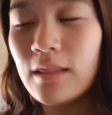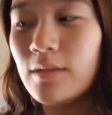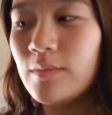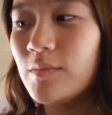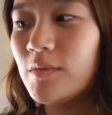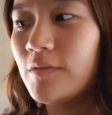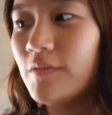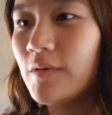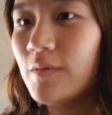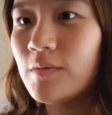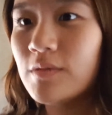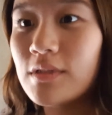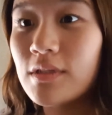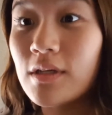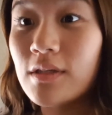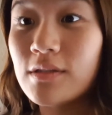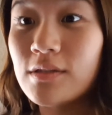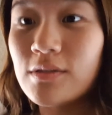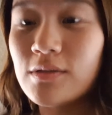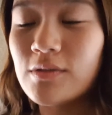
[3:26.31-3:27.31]
The movie was
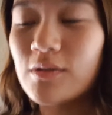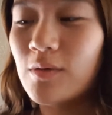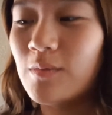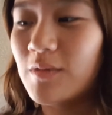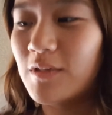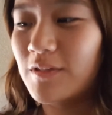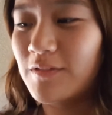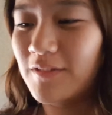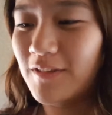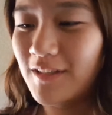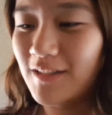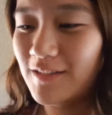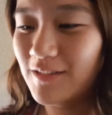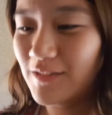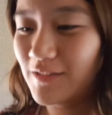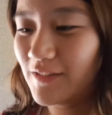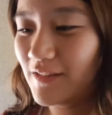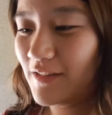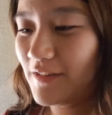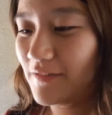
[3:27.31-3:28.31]
so much fun. It
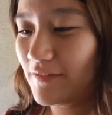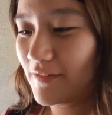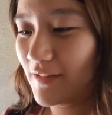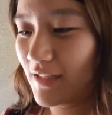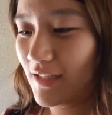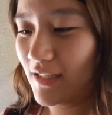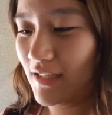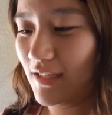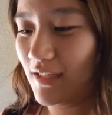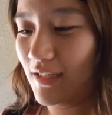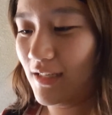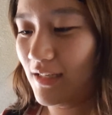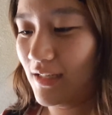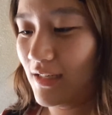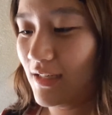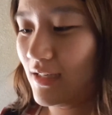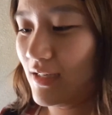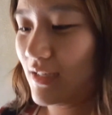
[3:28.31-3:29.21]
was really funny